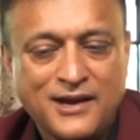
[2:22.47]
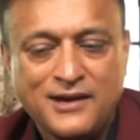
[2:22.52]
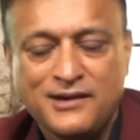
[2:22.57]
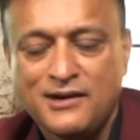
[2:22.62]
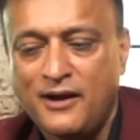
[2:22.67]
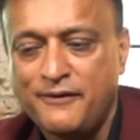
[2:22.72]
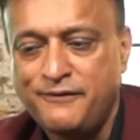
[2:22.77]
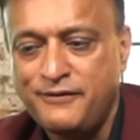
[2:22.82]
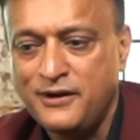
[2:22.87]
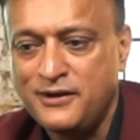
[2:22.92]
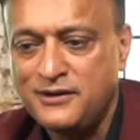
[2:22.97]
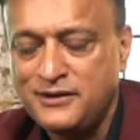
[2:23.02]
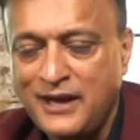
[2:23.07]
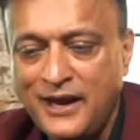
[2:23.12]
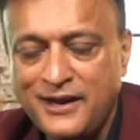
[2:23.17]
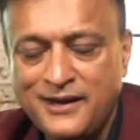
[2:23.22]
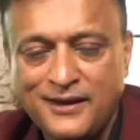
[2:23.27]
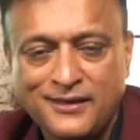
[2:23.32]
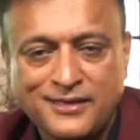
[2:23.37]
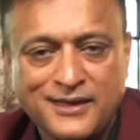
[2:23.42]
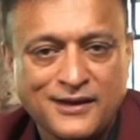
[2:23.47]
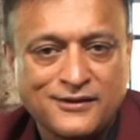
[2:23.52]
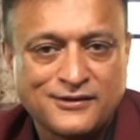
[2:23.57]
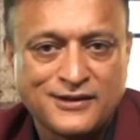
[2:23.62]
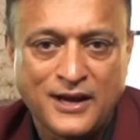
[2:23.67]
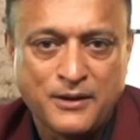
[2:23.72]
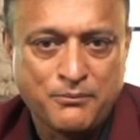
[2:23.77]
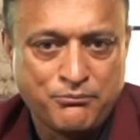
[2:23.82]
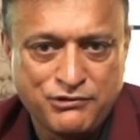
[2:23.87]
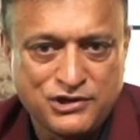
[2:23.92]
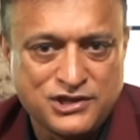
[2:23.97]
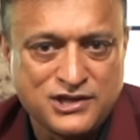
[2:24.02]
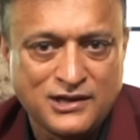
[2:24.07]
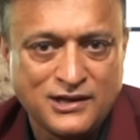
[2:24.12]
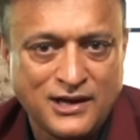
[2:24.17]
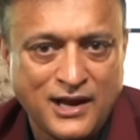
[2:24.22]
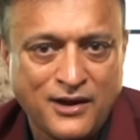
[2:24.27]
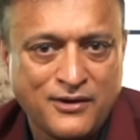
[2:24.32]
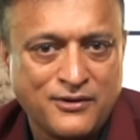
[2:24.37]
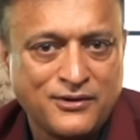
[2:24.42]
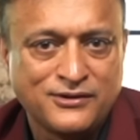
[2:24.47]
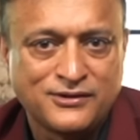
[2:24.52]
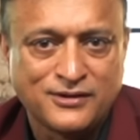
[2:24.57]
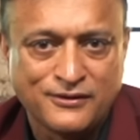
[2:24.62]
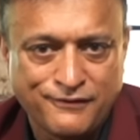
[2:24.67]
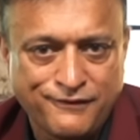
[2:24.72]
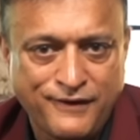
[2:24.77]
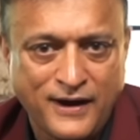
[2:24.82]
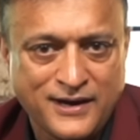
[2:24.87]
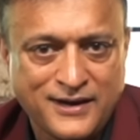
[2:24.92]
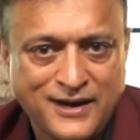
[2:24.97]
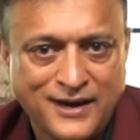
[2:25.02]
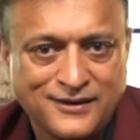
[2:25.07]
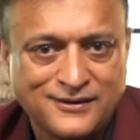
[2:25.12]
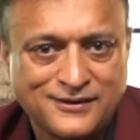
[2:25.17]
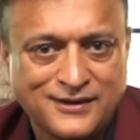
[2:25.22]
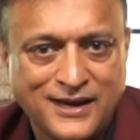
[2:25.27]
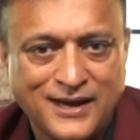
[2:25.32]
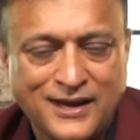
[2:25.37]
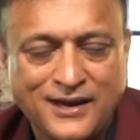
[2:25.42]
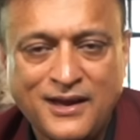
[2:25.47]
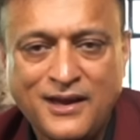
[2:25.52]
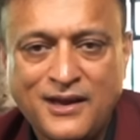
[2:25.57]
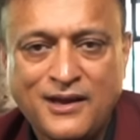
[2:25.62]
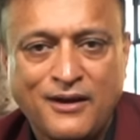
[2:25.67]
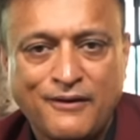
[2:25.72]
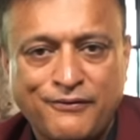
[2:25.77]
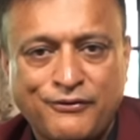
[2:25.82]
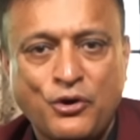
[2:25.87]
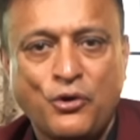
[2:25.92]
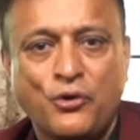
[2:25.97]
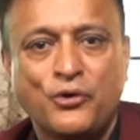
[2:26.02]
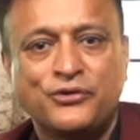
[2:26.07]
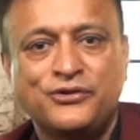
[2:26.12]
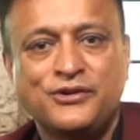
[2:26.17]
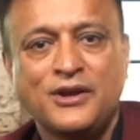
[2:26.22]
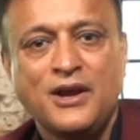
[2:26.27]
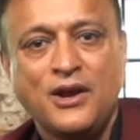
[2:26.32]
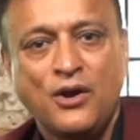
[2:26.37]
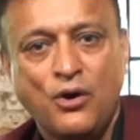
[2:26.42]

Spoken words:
Now, if you're taking things like bridging loans and financing, of course,